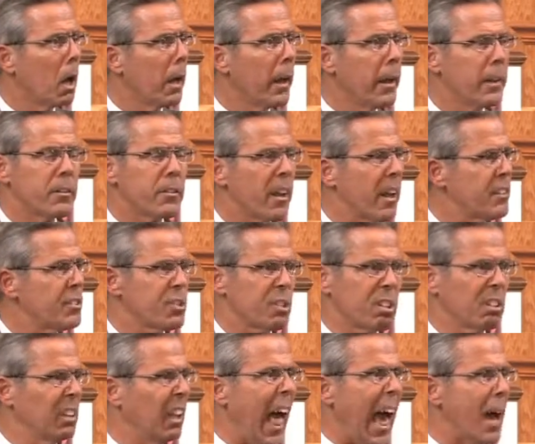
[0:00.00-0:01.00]
and say,
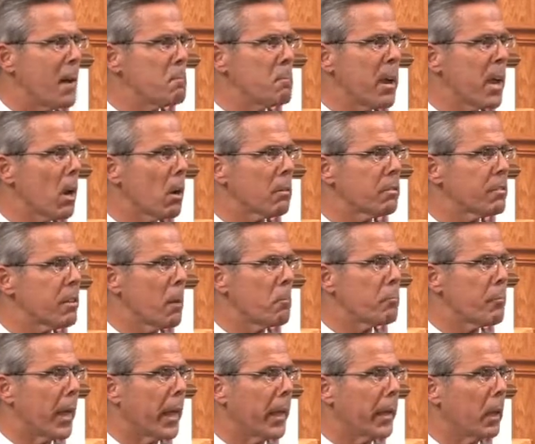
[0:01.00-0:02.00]
Slap me or
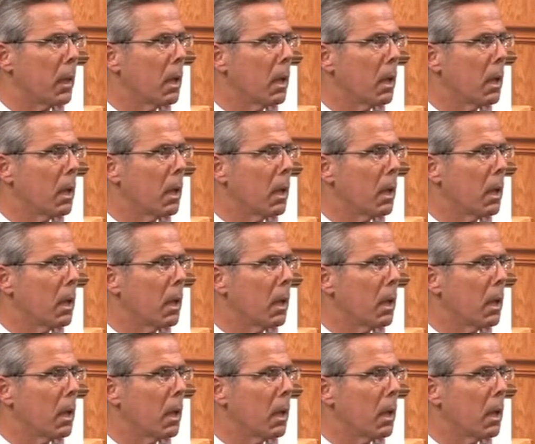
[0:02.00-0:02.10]
something.